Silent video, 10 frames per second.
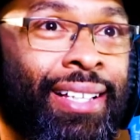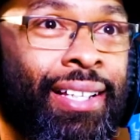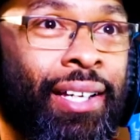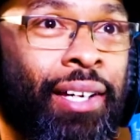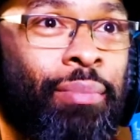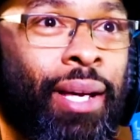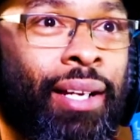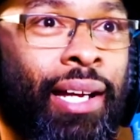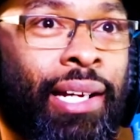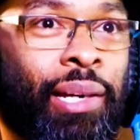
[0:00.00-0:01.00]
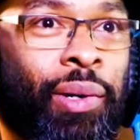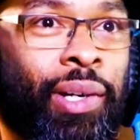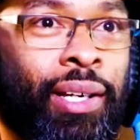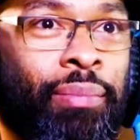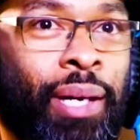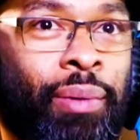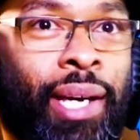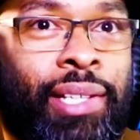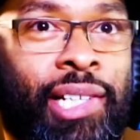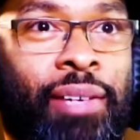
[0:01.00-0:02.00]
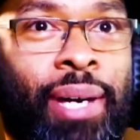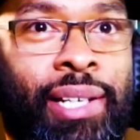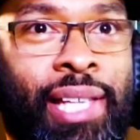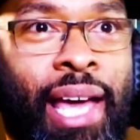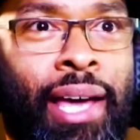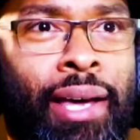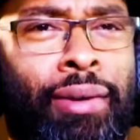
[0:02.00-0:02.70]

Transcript: Everybody look like they work here, man. We got to jump by the staff.